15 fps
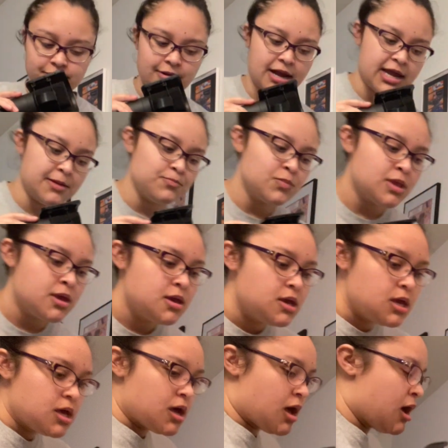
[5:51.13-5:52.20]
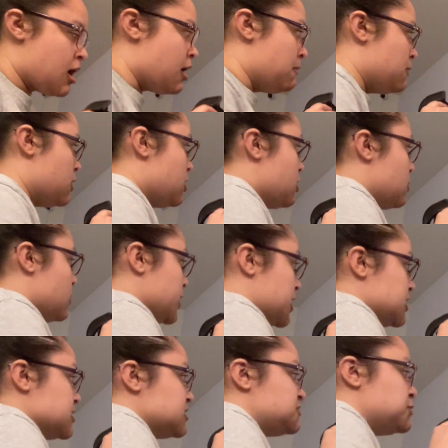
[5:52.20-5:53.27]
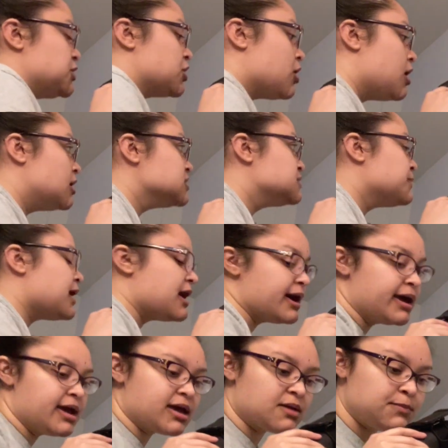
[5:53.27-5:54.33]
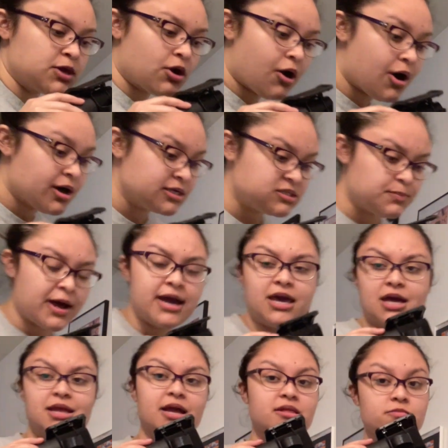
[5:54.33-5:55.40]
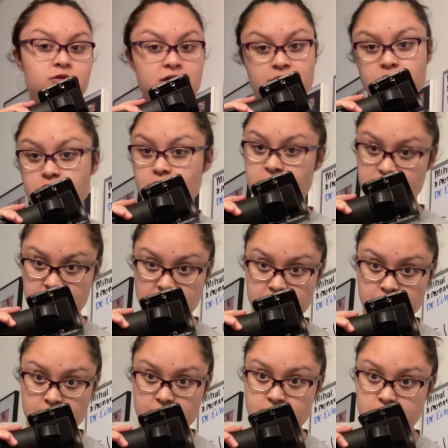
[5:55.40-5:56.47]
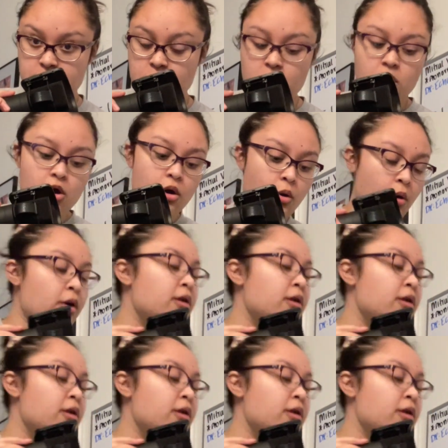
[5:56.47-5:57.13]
right? What can this be caused by? It can be caused by connective tissue diseases or